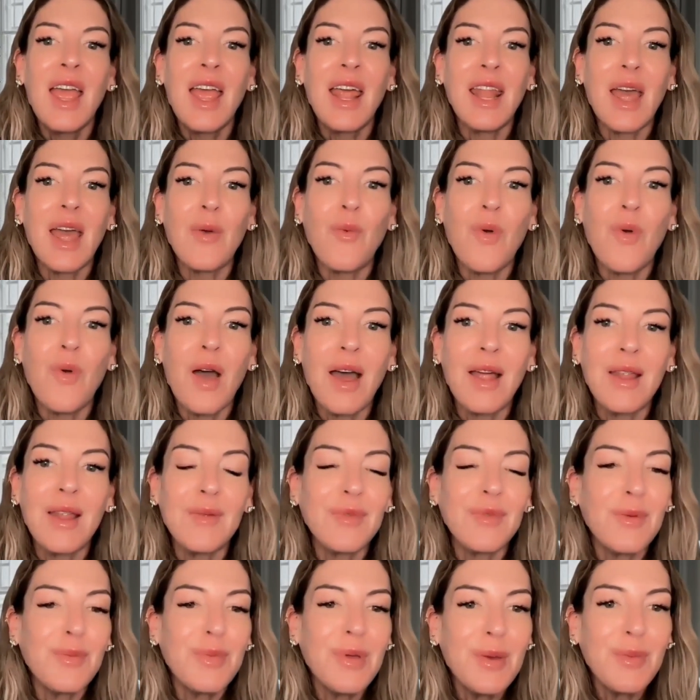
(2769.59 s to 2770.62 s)
And I
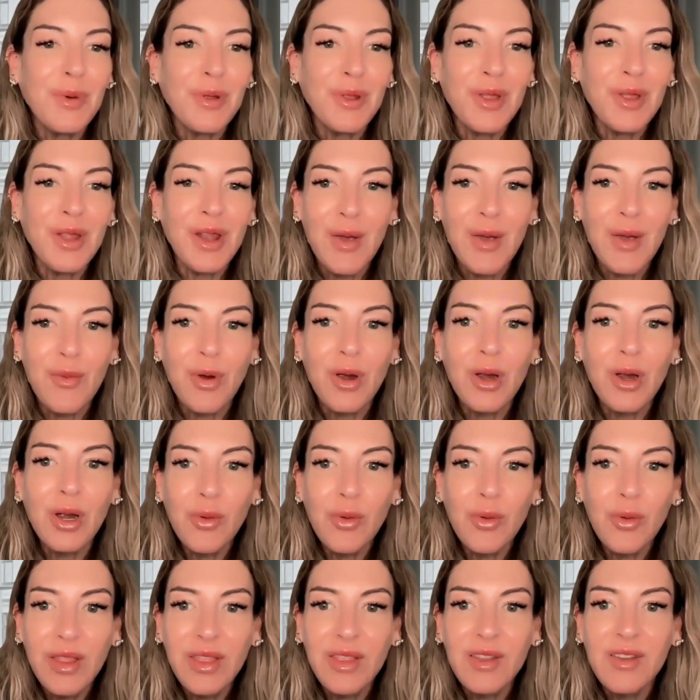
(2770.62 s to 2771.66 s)
want the people that I
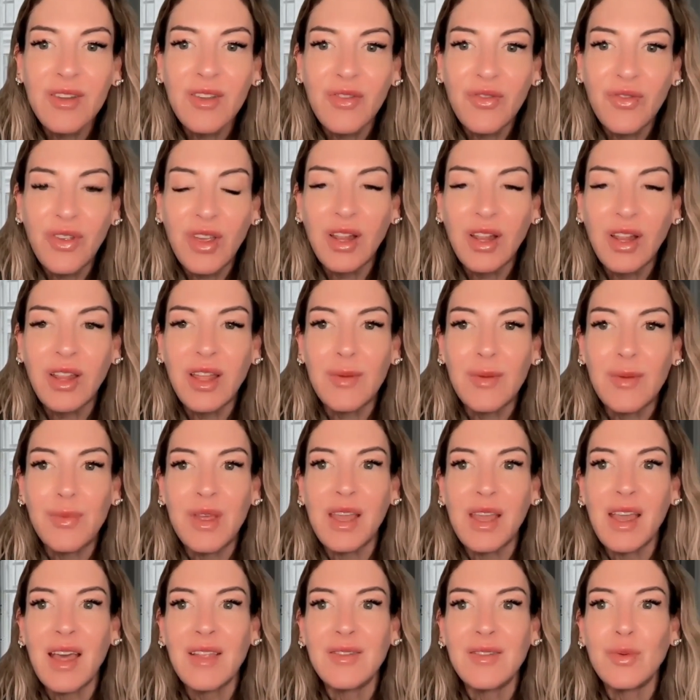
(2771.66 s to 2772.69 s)
work with to feel it
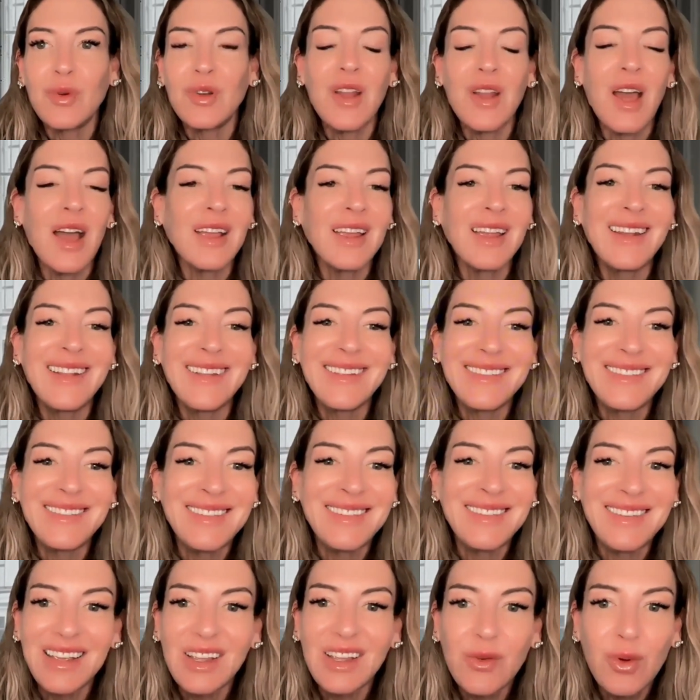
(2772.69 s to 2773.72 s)
because we're not going to
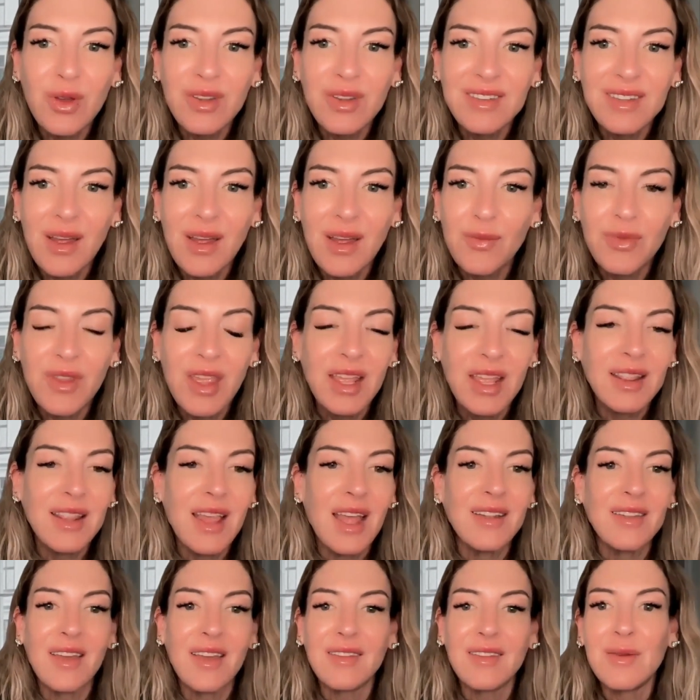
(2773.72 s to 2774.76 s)
stick with something
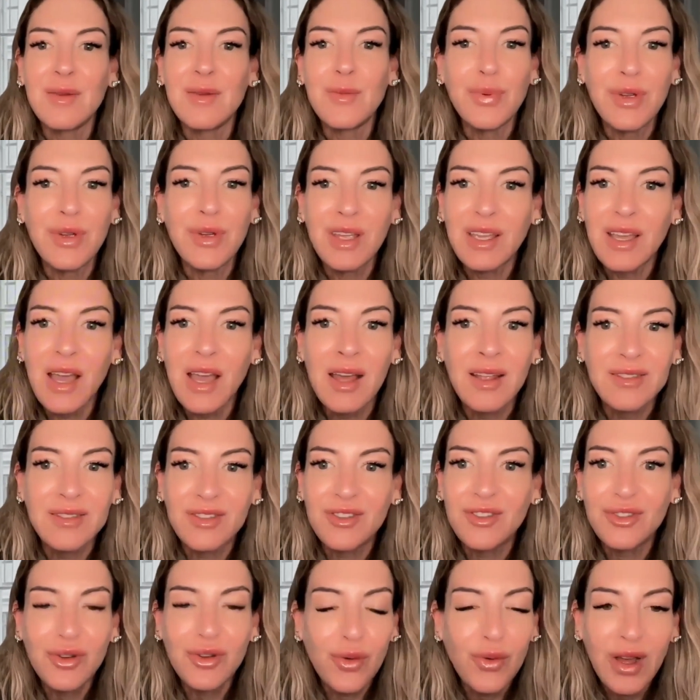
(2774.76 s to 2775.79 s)
that doesn't bring
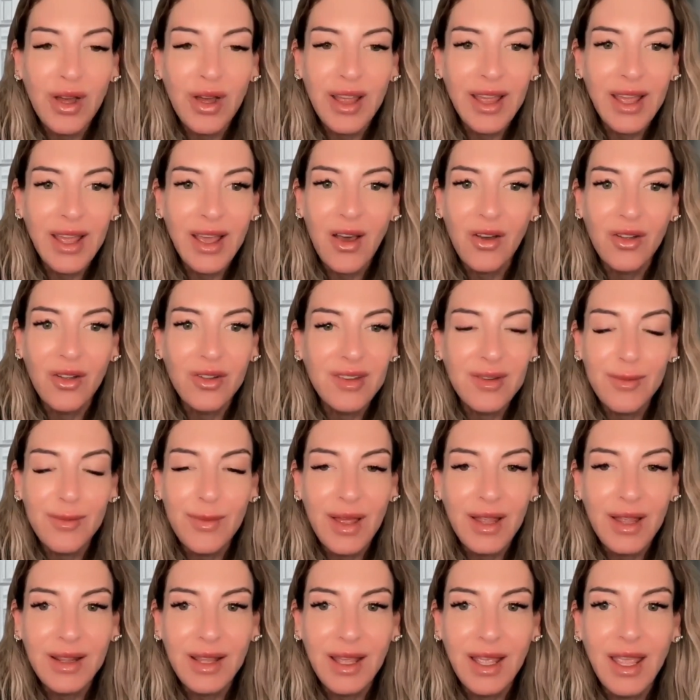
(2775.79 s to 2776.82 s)
us joy
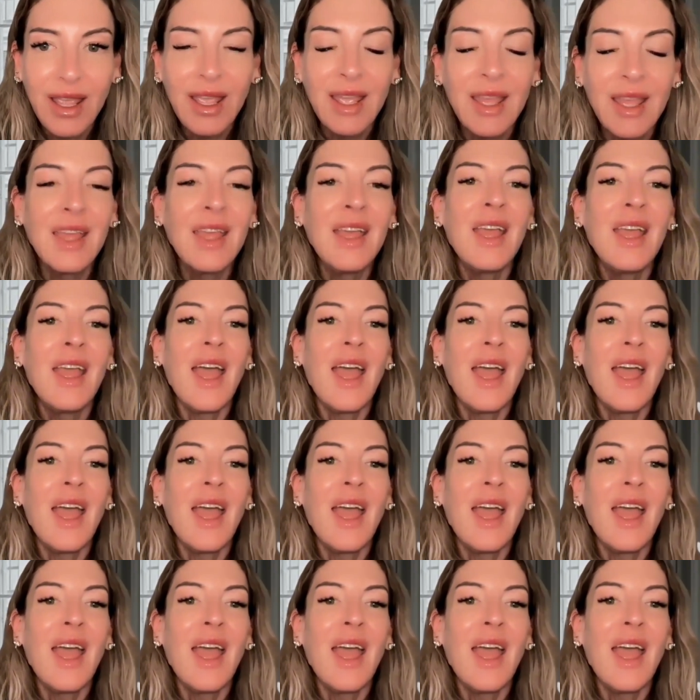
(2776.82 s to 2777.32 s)
ultimately.